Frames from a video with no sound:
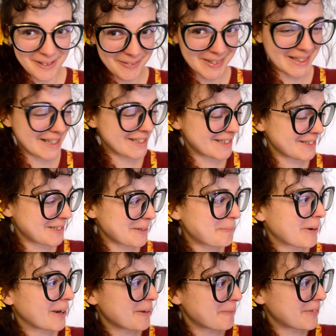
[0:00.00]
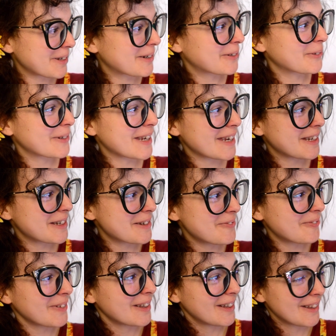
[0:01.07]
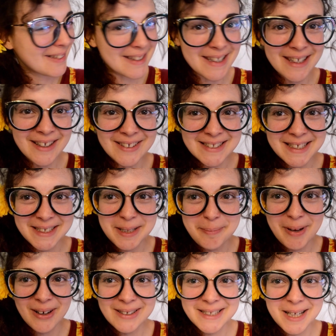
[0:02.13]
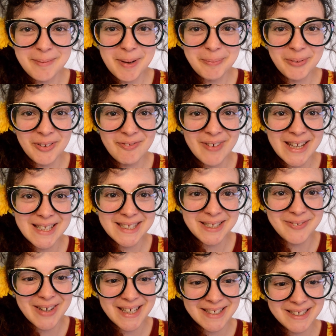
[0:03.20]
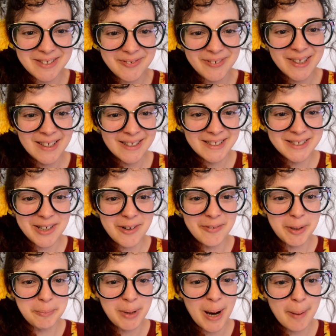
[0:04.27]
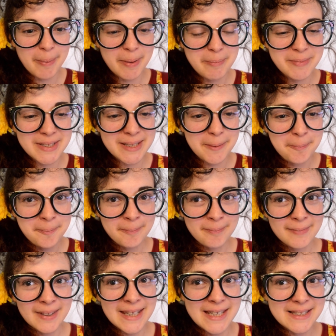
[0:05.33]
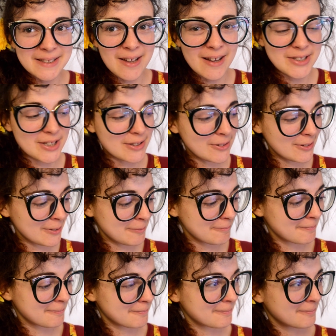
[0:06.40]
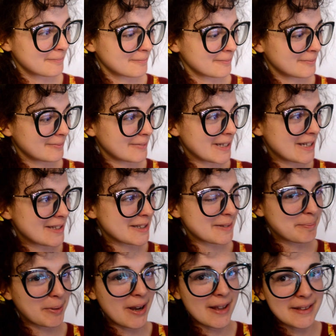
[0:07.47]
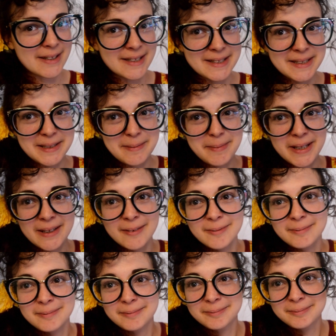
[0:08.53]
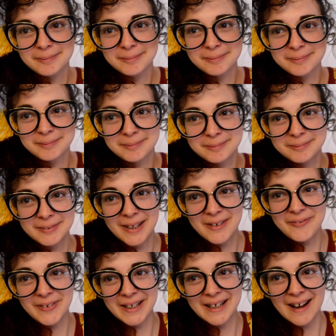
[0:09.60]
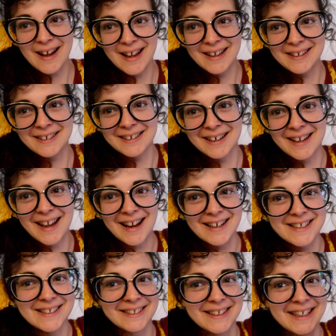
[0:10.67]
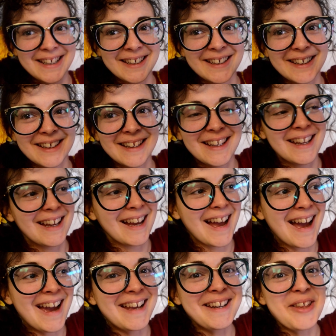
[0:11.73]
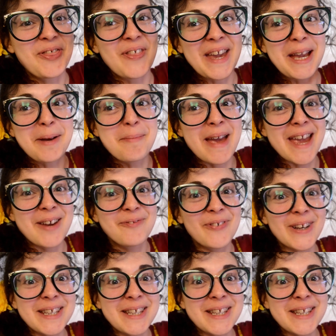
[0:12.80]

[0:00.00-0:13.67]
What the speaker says: relationship, I am the creative, think outside the box, come up with fancy ways of solving problems. He's logical. He just brought this to me. I forgot. I actually had a thing made